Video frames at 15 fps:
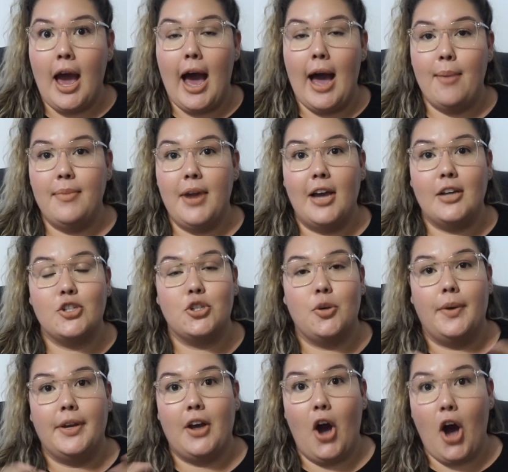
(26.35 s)
I'm not
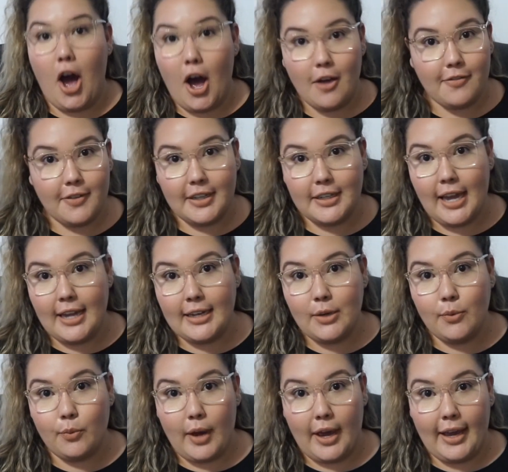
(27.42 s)
showing off in
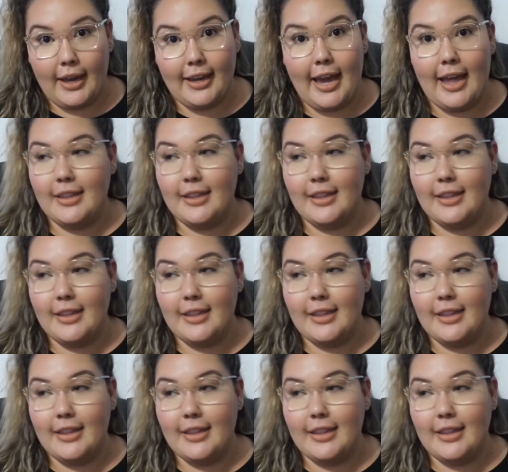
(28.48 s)
any way,